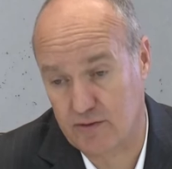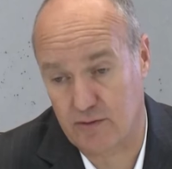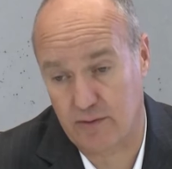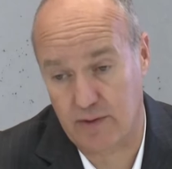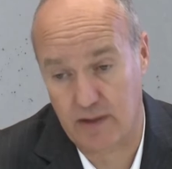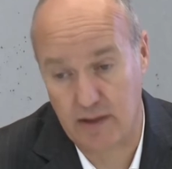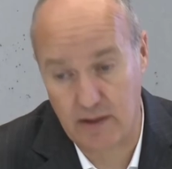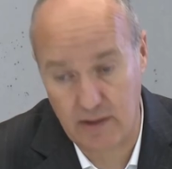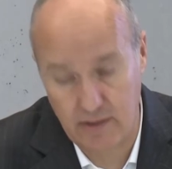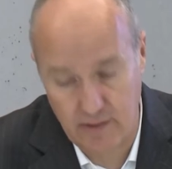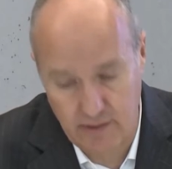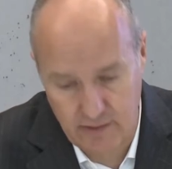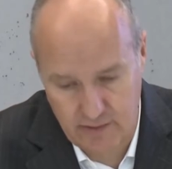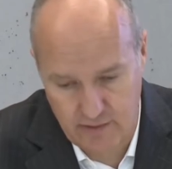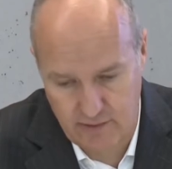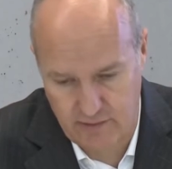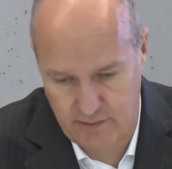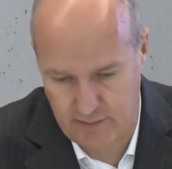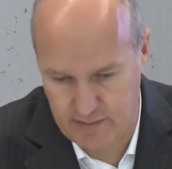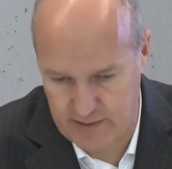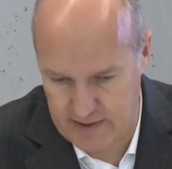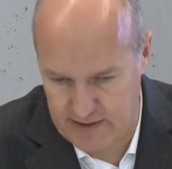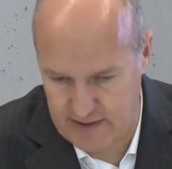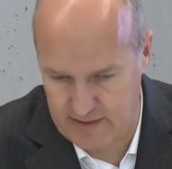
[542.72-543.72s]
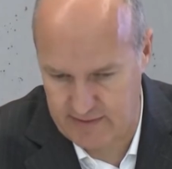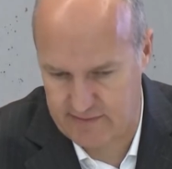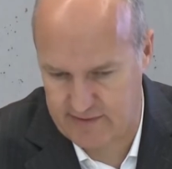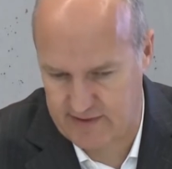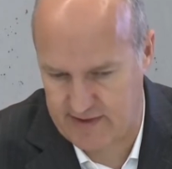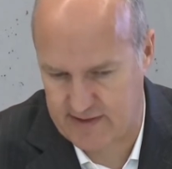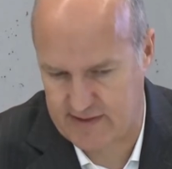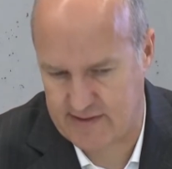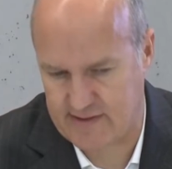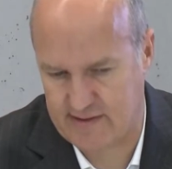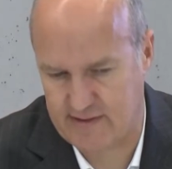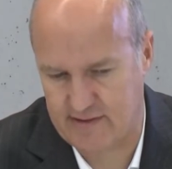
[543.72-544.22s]
a lot of money
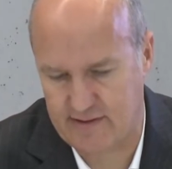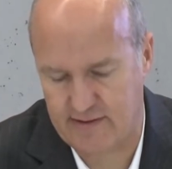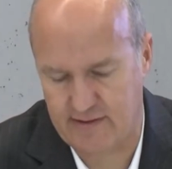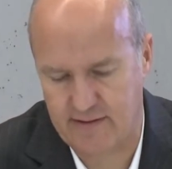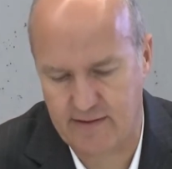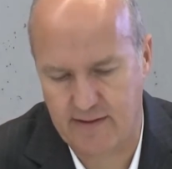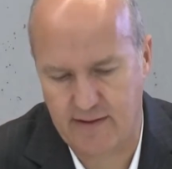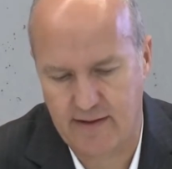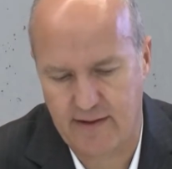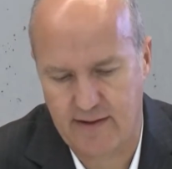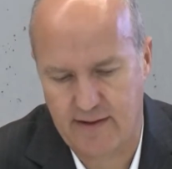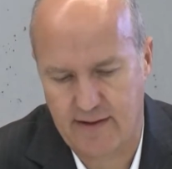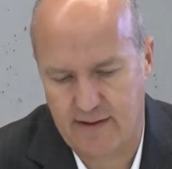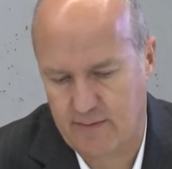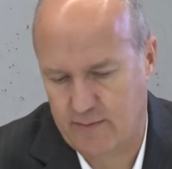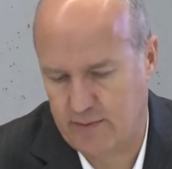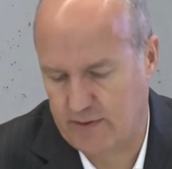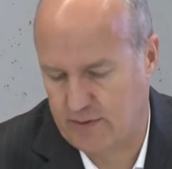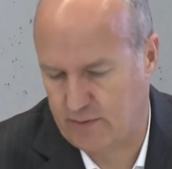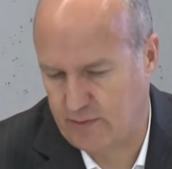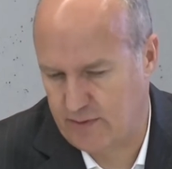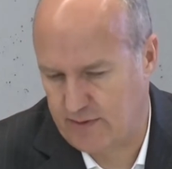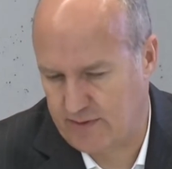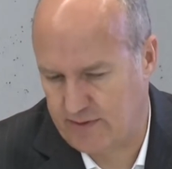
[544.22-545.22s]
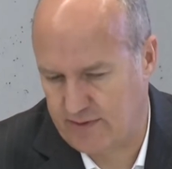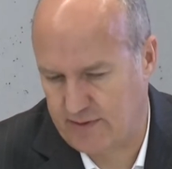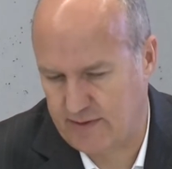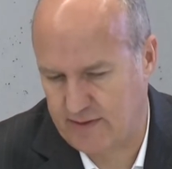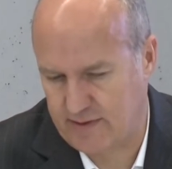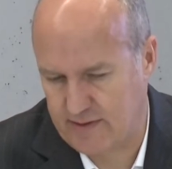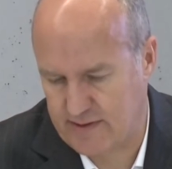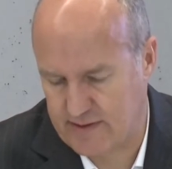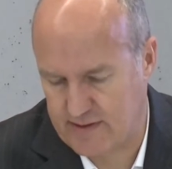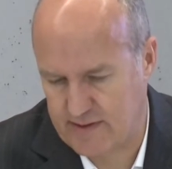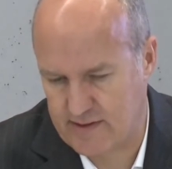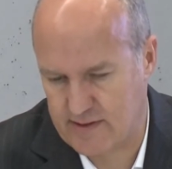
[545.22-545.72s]
invested, but we think
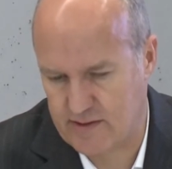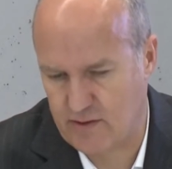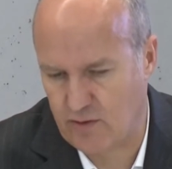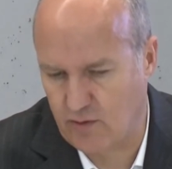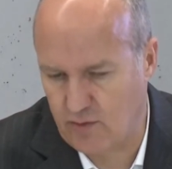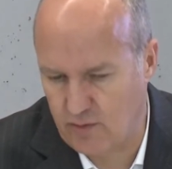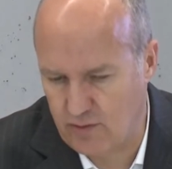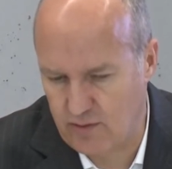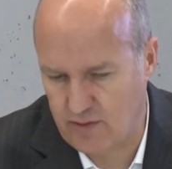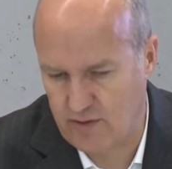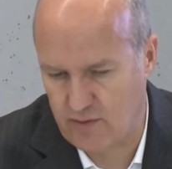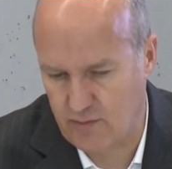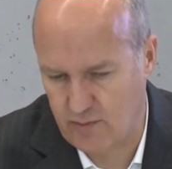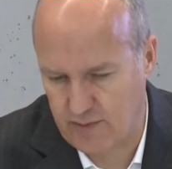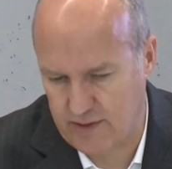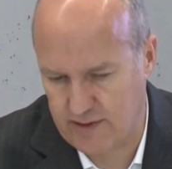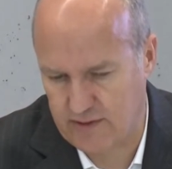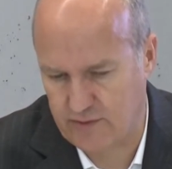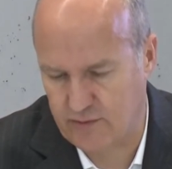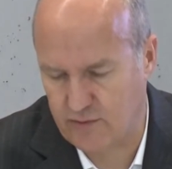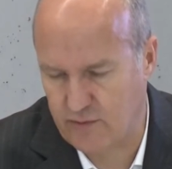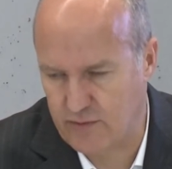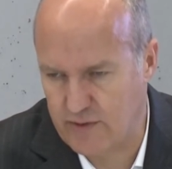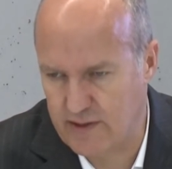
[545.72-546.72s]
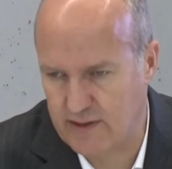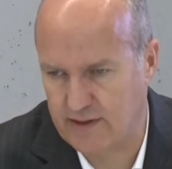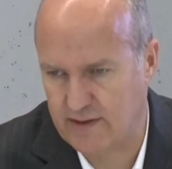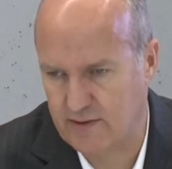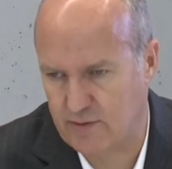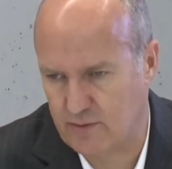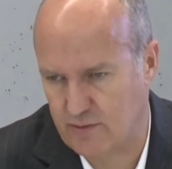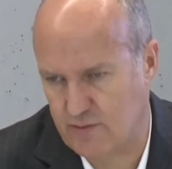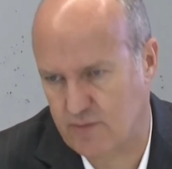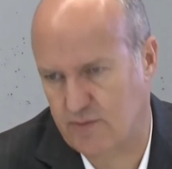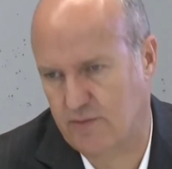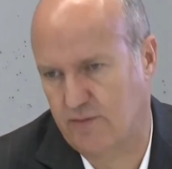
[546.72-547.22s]
this is the only way to really
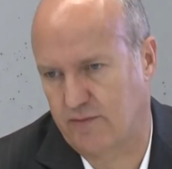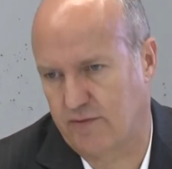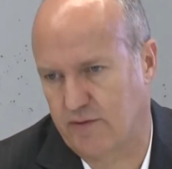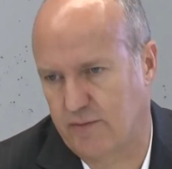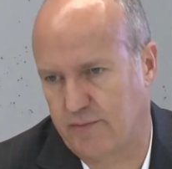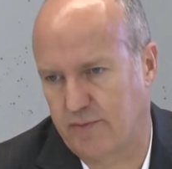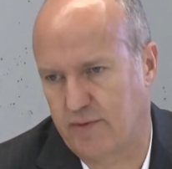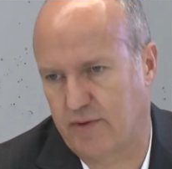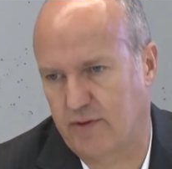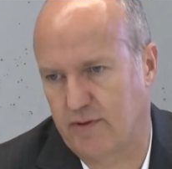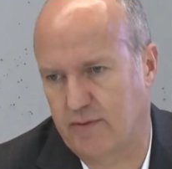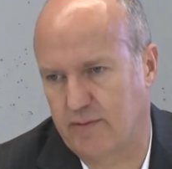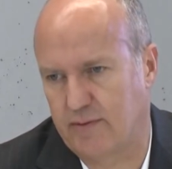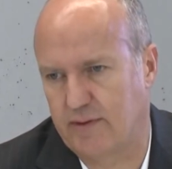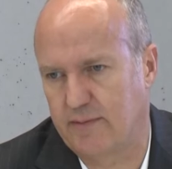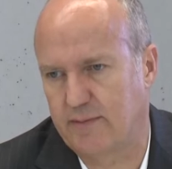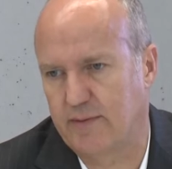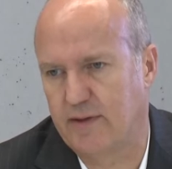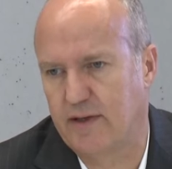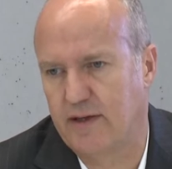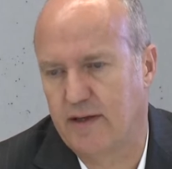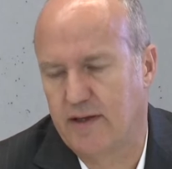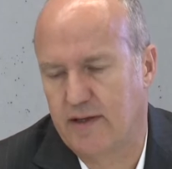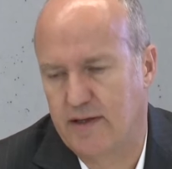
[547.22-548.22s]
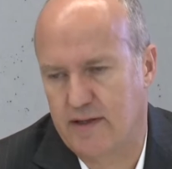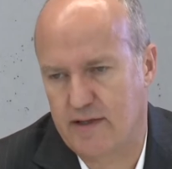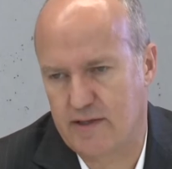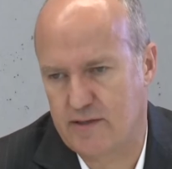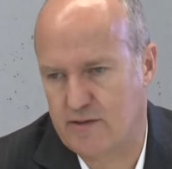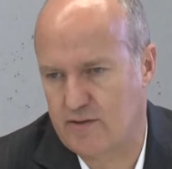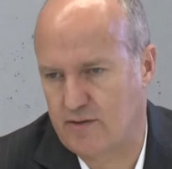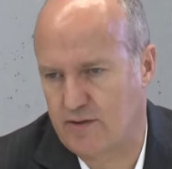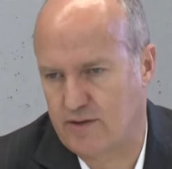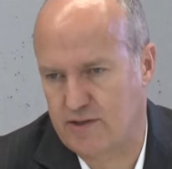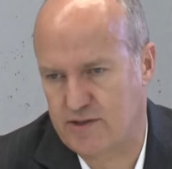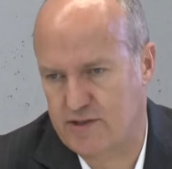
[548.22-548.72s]
to solve the problem. It's
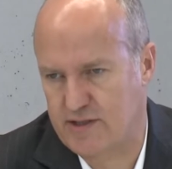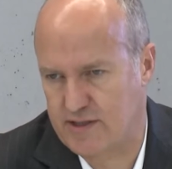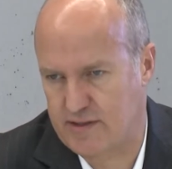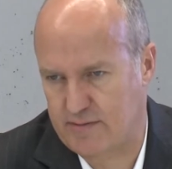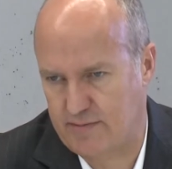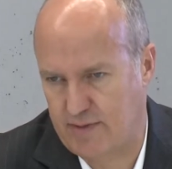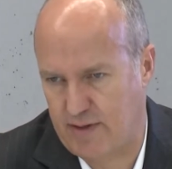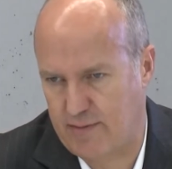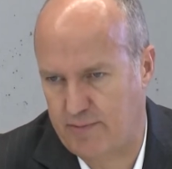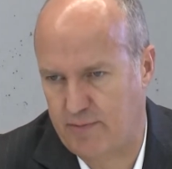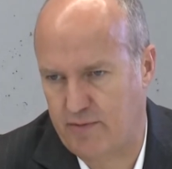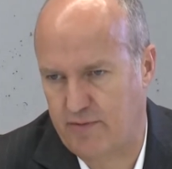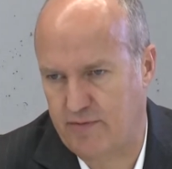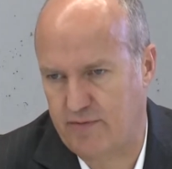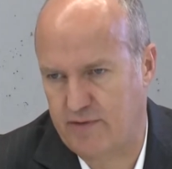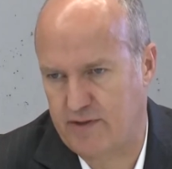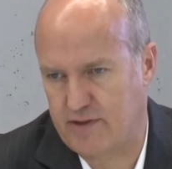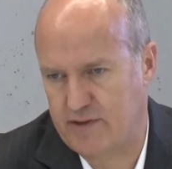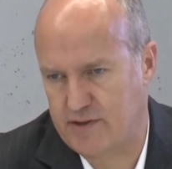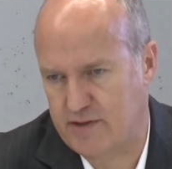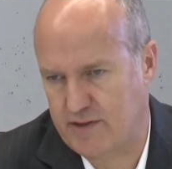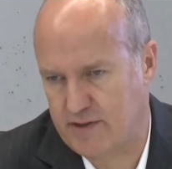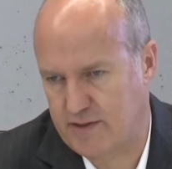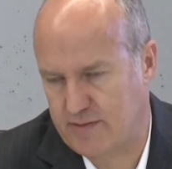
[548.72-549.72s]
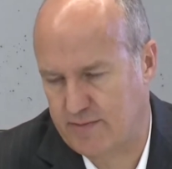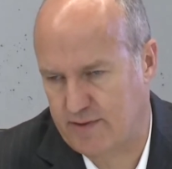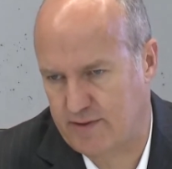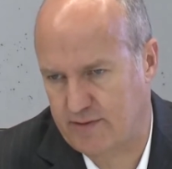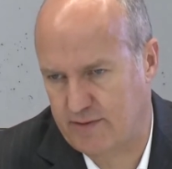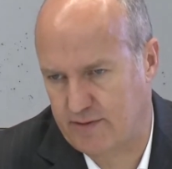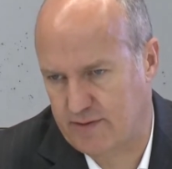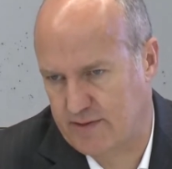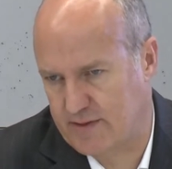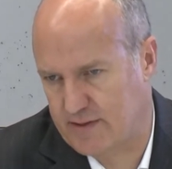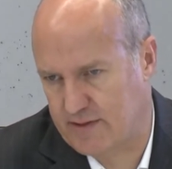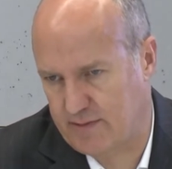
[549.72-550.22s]
not just by provisions,
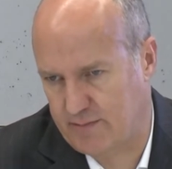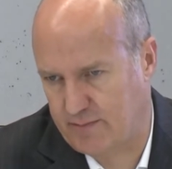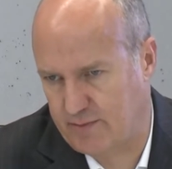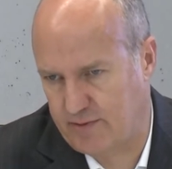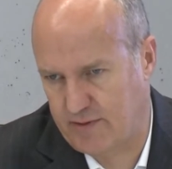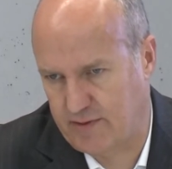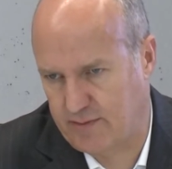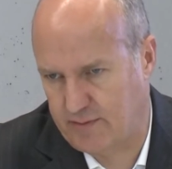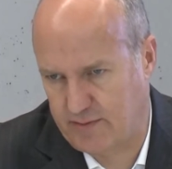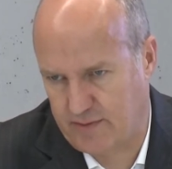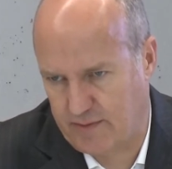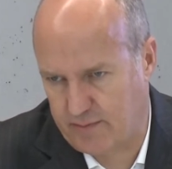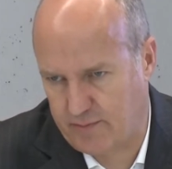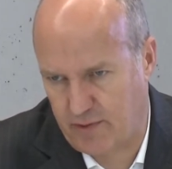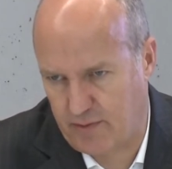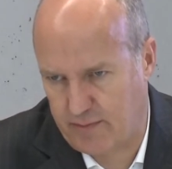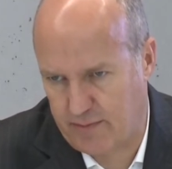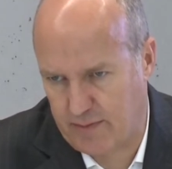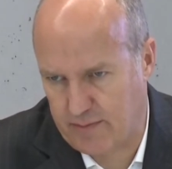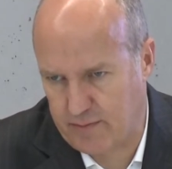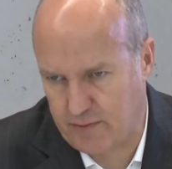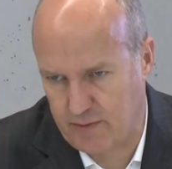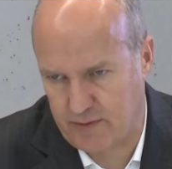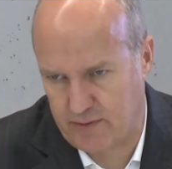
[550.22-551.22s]
because the problem